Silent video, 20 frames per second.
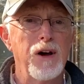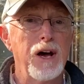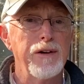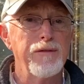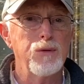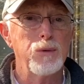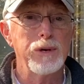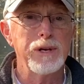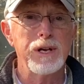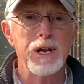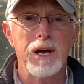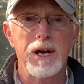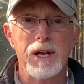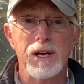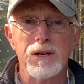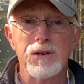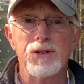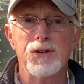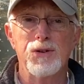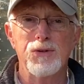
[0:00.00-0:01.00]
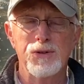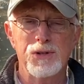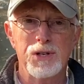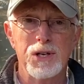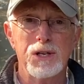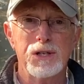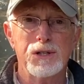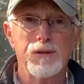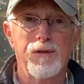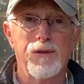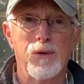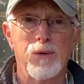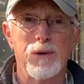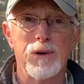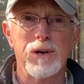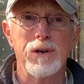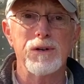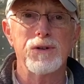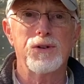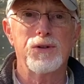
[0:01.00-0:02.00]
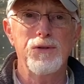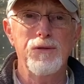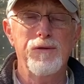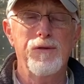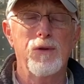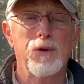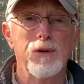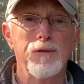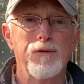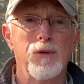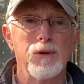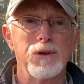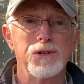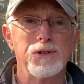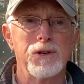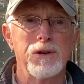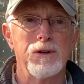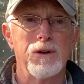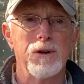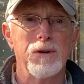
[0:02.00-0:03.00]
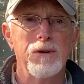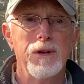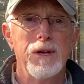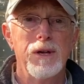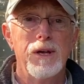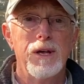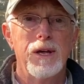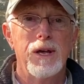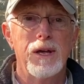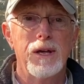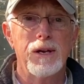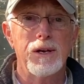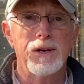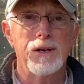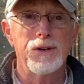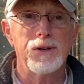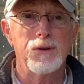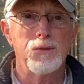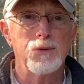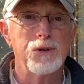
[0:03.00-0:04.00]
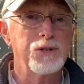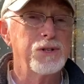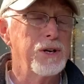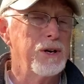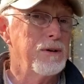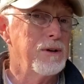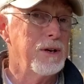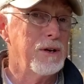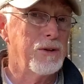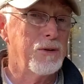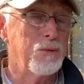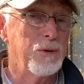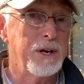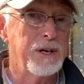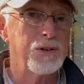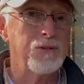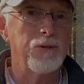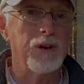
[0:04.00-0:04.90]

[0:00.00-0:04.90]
519-264-2440, and we'll steer you in the right